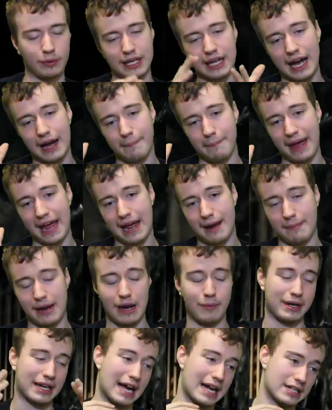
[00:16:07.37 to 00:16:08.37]
We got
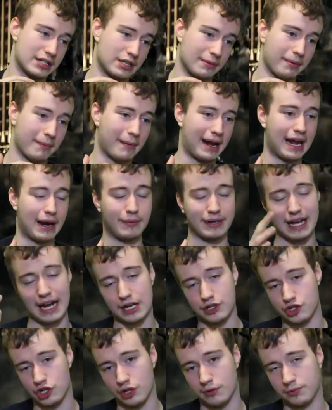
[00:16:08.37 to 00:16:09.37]
Batman, we got Superman, we
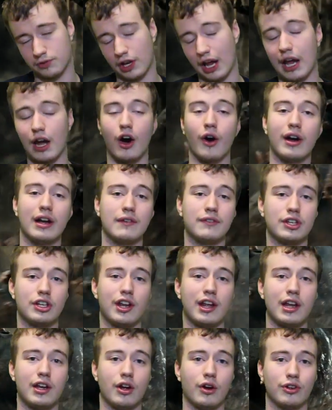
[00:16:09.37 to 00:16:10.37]
got Doomsday. Oh, and if you
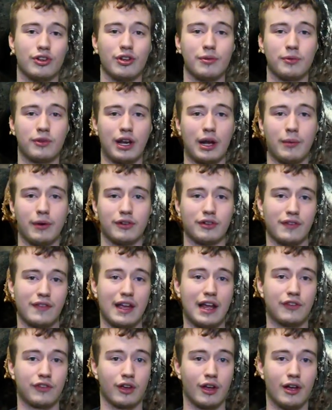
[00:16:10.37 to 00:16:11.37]
didn't know Doomsday was in
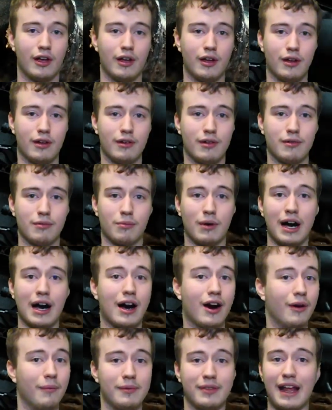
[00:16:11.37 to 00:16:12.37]
this,
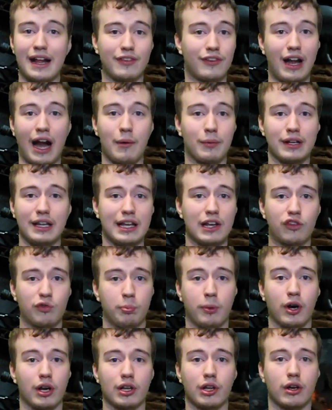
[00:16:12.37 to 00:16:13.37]
well, that's not really a
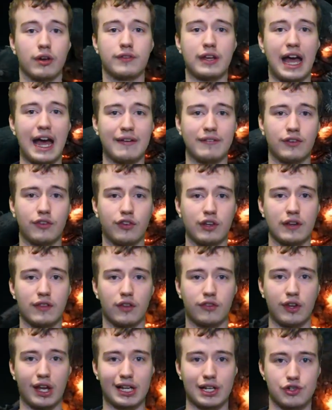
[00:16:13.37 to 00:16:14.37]
spoiler if you haven't seen the
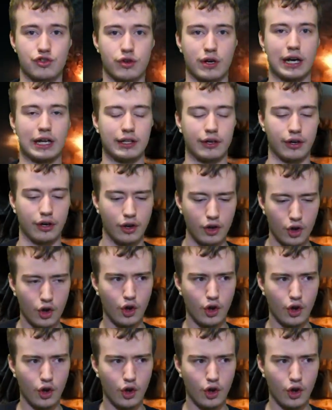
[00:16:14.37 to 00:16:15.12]
second trailer.